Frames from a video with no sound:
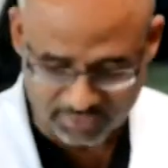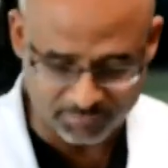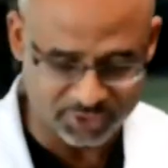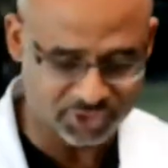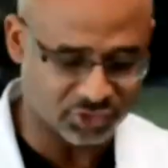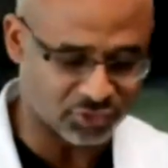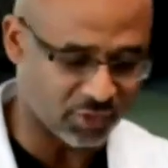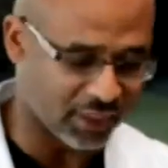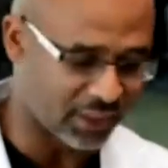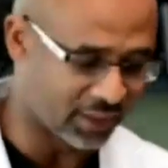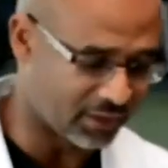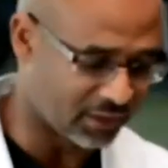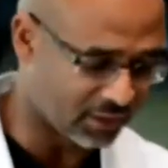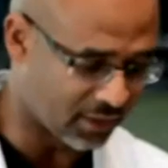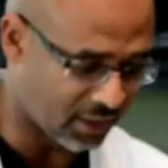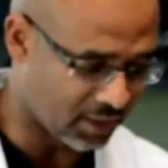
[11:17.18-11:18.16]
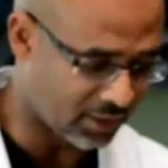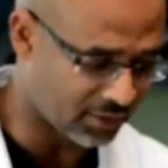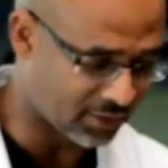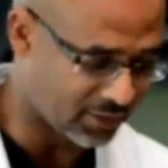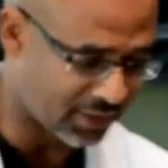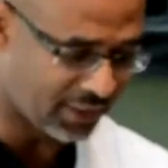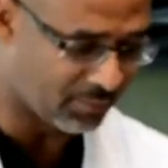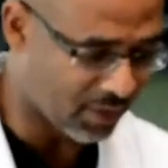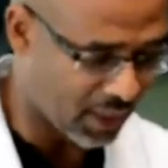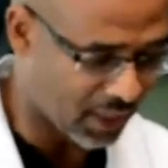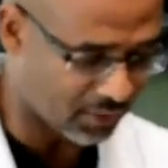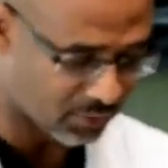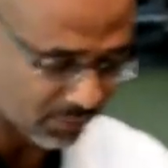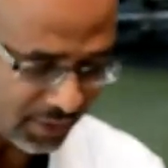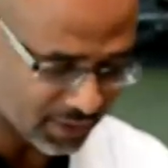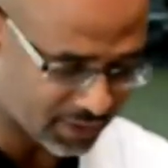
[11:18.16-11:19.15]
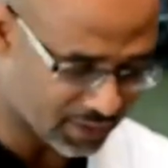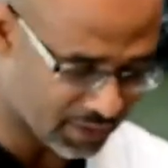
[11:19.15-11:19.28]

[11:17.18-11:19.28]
demonstrate it on the knee model,